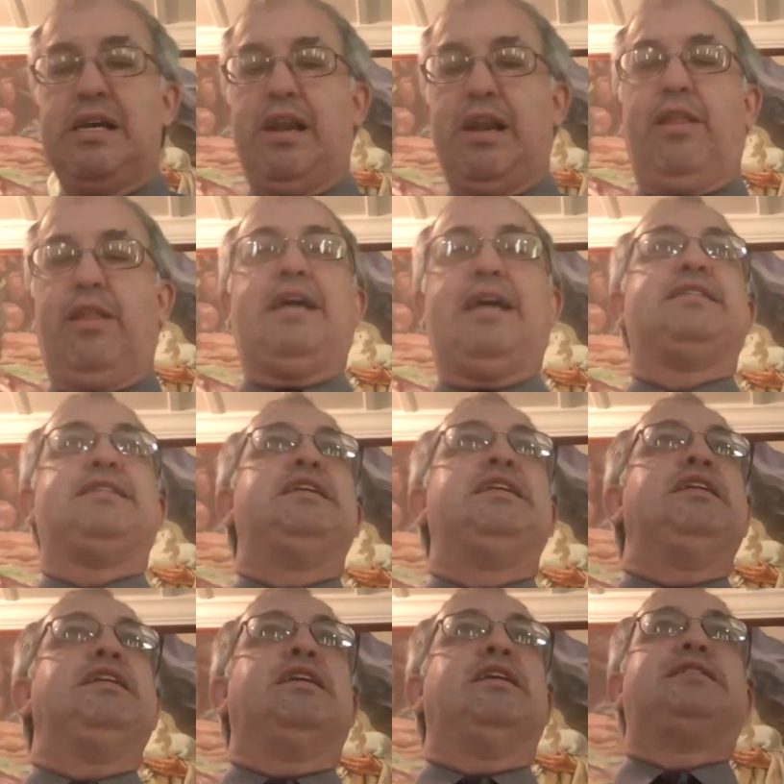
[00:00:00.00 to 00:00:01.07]
Now that's
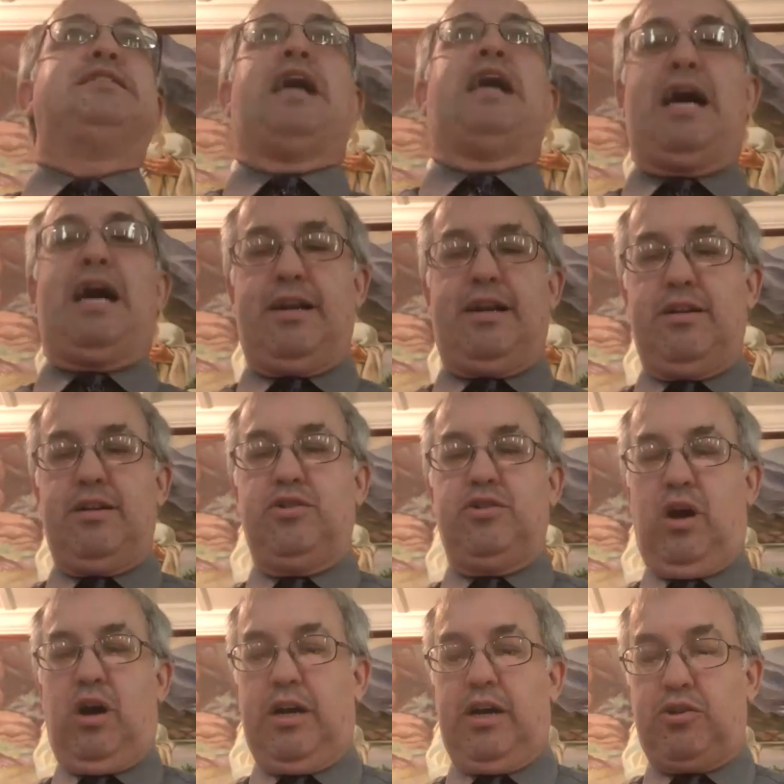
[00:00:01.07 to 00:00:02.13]
the sad
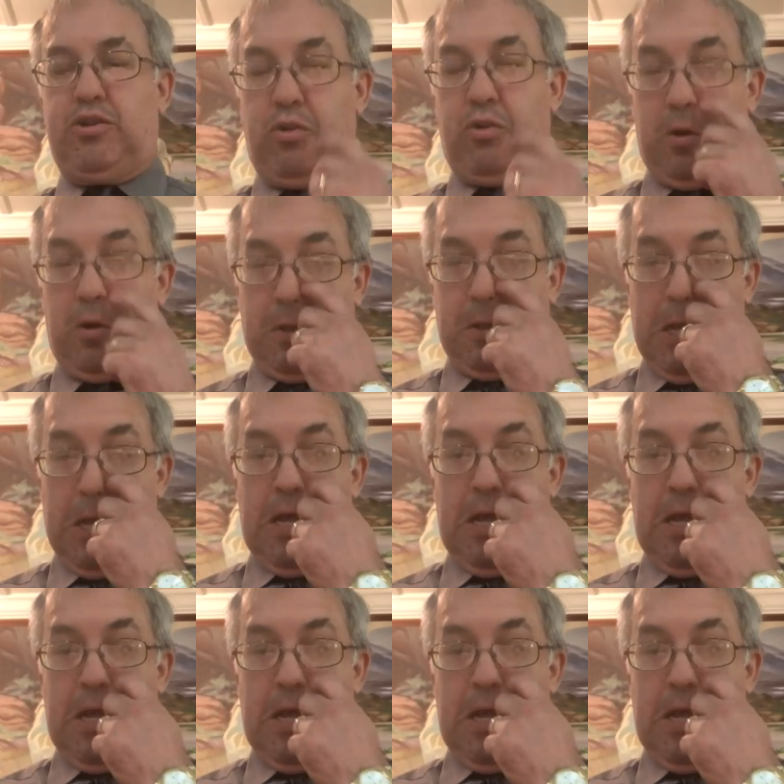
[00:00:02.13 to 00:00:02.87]
uh, truth,